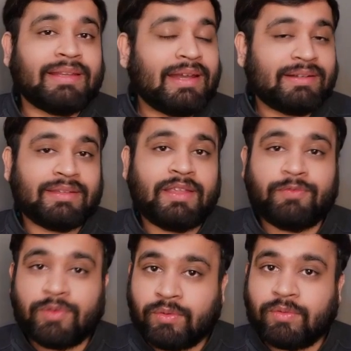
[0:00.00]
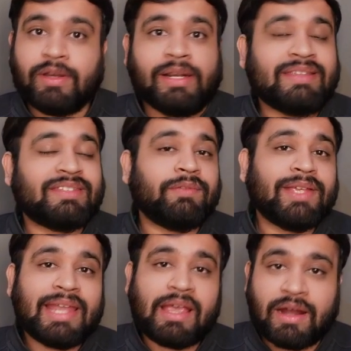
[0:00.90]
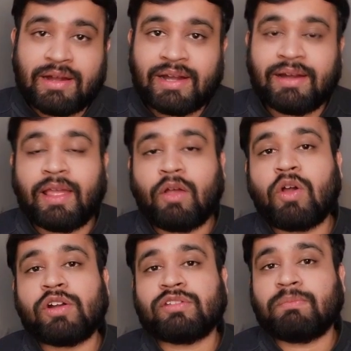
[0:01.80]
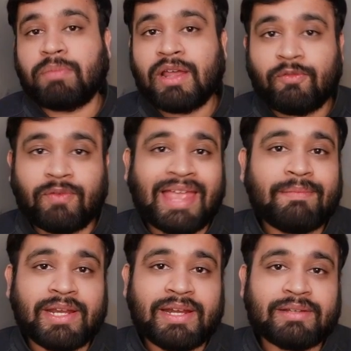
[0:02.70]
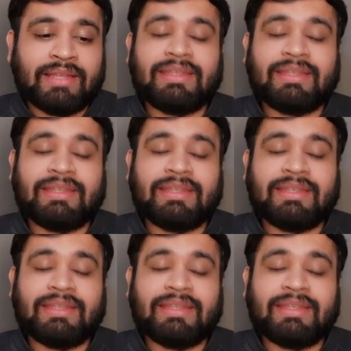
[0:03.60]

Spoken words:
let's say if you receiving like 100 records per 5 minutes,